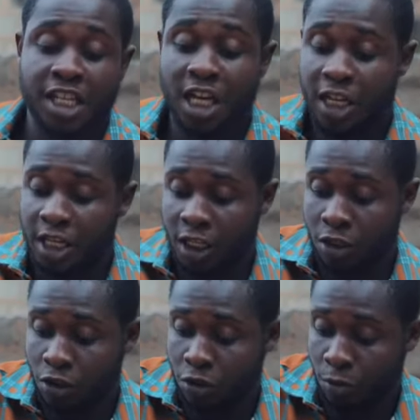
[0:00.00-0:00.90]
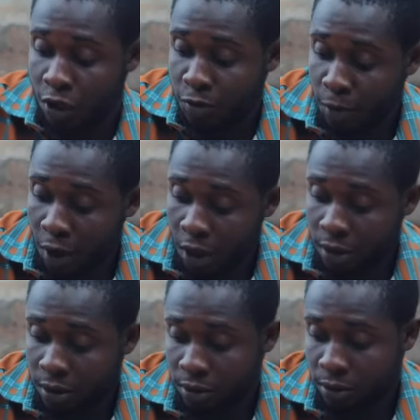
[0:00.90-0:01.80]
I said it in
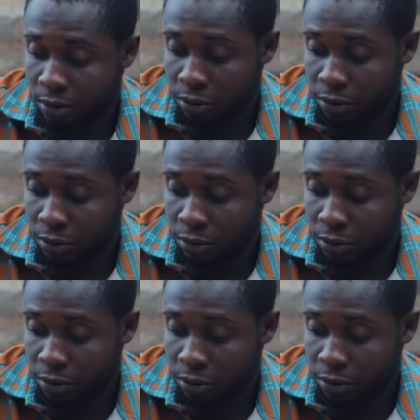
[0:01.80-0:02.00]
small